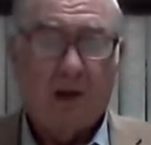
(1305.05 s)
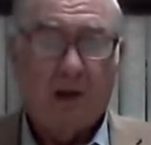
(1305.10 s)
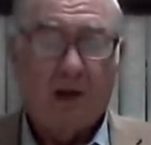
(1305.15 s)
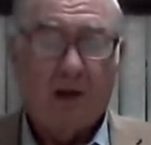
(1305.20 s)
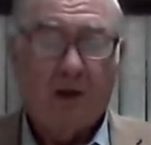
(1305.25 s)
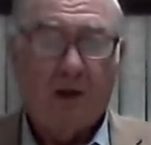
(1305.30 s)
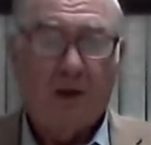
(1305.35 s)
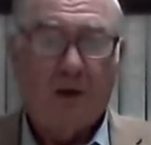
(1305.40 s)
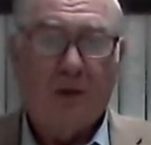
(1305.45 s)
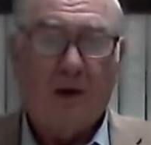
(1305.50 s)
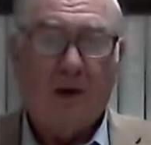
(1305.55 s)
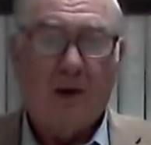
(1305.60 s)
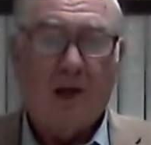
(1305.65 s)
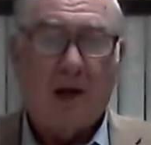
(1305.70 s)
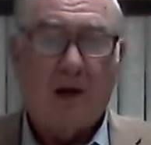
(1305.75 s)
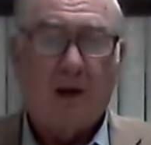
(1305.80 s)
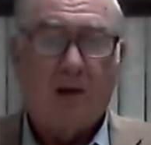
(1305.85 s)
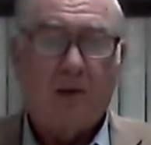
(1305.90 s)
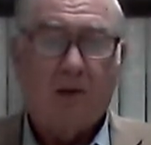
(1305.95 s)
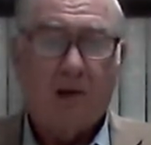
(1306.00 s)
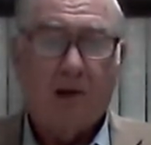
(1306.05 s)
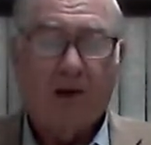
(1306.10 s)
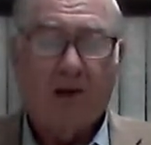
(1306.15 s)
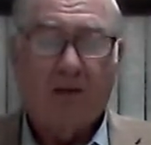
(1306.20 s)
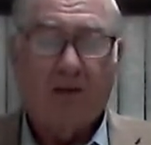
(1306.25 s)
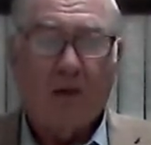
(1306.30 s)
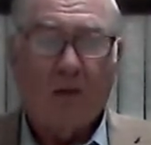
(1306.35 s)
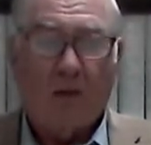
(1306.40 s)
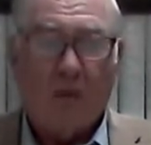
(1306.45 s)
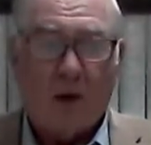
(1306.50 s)
So that now instead
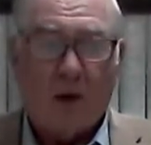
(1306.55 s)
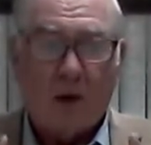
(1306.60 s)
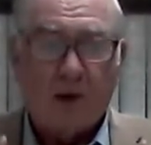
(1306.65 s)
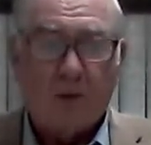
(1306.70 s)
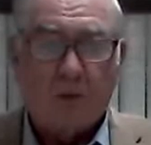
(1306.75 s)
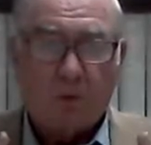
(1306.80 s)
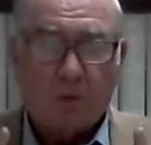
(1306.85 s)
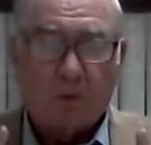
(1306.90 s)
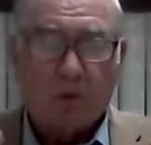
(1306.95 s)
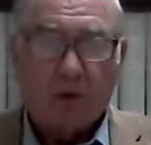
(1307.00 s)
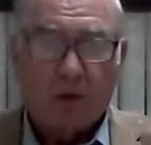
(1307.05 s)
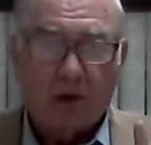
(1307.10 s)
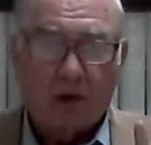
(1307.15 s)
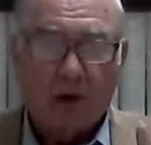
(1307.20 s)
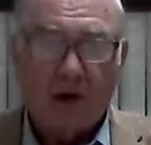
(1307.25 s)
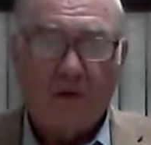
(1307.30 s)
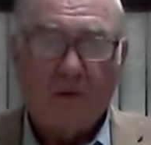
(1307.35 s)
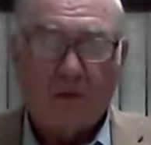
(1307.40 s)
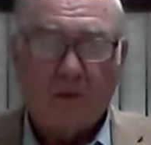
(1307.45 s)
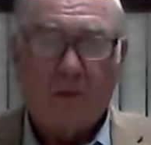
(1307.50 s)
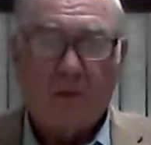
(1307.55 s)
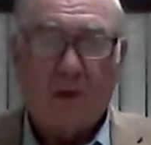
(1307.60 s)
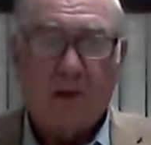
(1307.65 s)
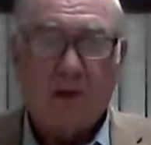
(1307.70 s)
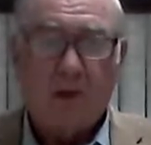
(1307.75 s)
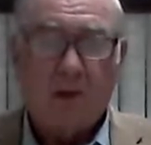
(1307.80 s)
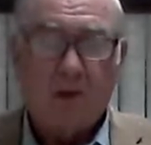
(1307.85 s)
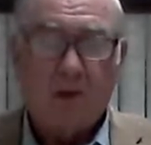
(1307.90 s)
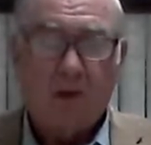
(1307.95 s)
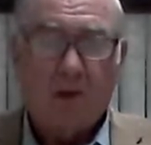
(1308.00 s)
of a one world
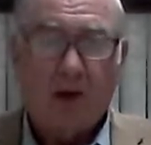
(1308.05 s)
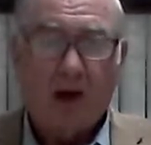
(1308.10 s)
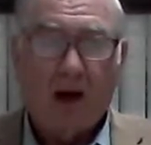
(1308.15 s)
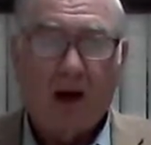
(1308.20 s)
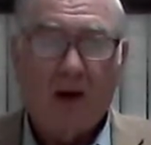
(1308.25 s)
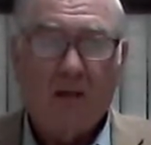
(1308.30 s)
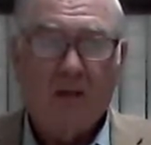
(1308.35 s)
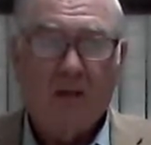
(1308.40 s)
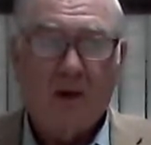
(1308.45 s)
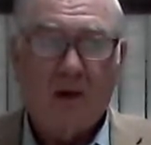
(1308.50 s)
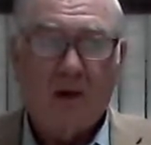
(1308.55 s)
government, you have